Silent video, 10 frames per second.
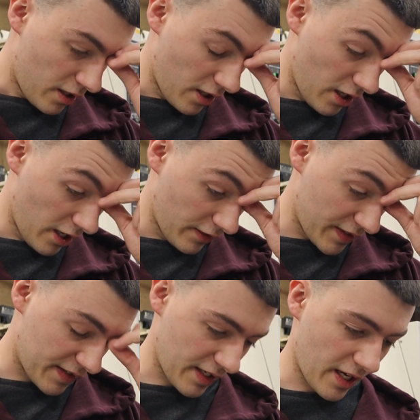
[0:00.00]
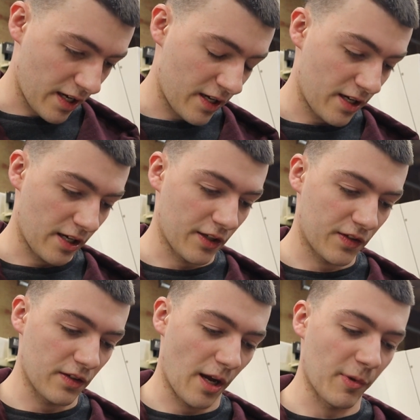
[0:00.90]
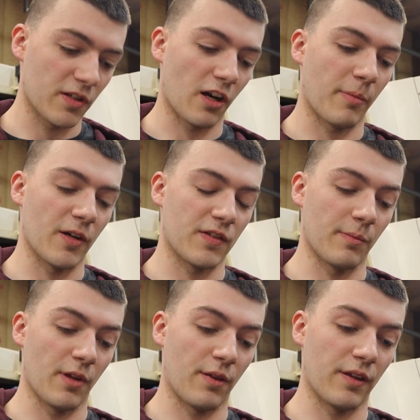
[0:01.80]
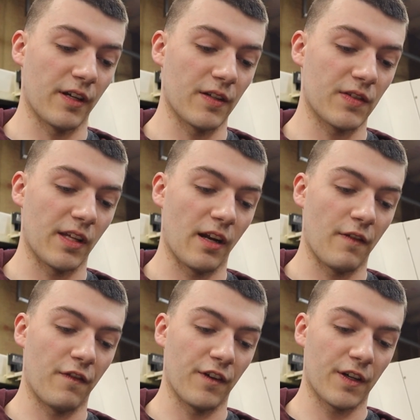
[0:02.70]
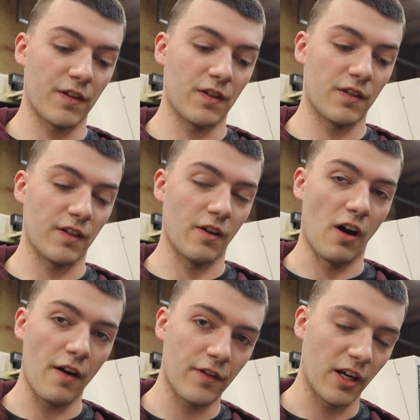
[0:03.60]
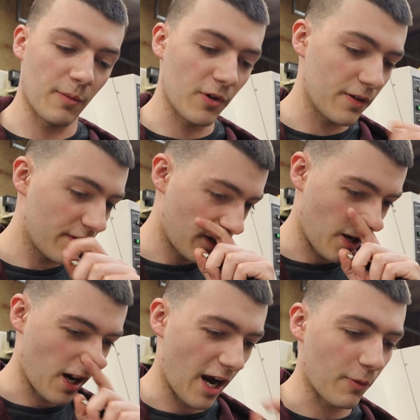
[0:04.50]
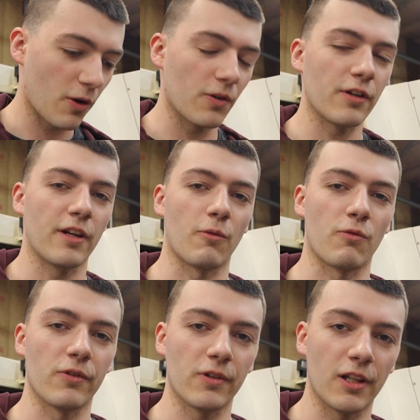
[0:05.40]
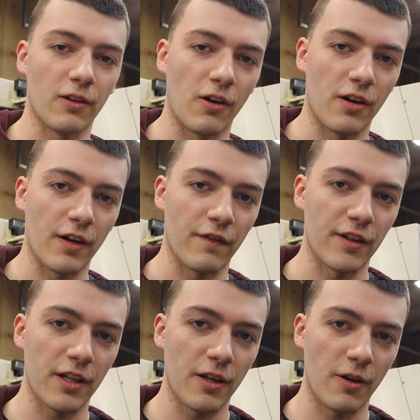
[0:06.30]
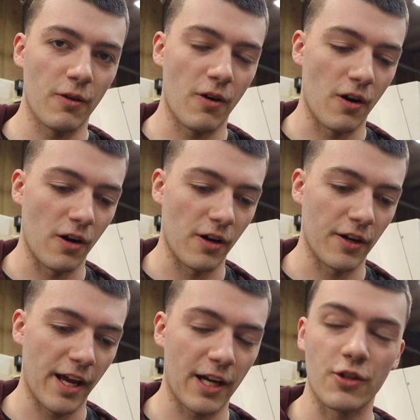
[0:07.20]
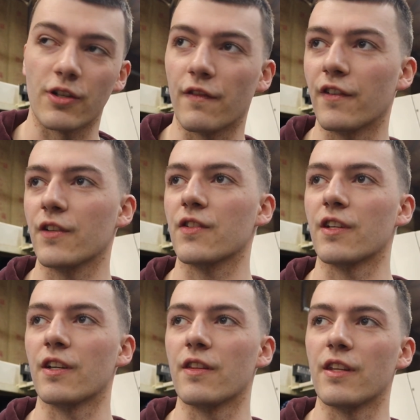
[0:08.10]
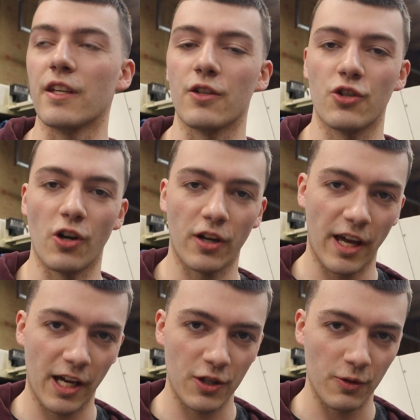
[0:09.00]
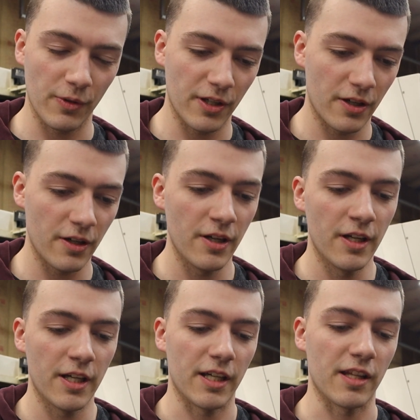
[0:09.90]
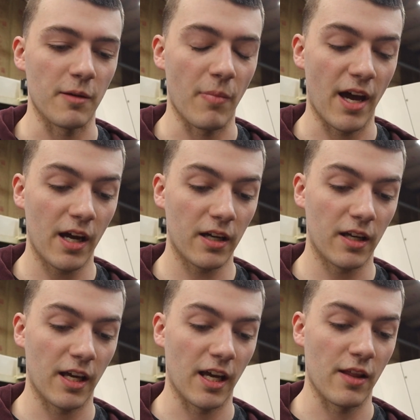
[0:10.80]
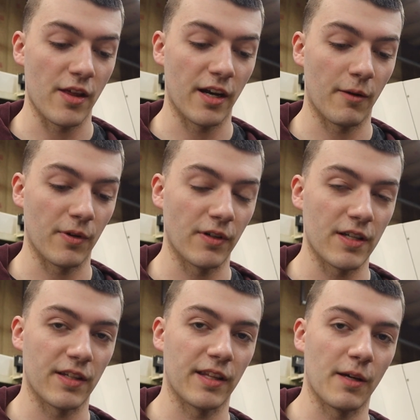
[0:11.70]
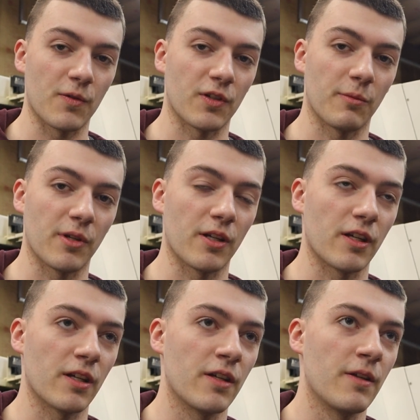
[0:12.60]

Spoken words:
Let's see. I'm going to talk about some of the things that I fixed off camera. I recorded a really long video on actually fixing the chuck actuator in the back, and then I realized that was going to be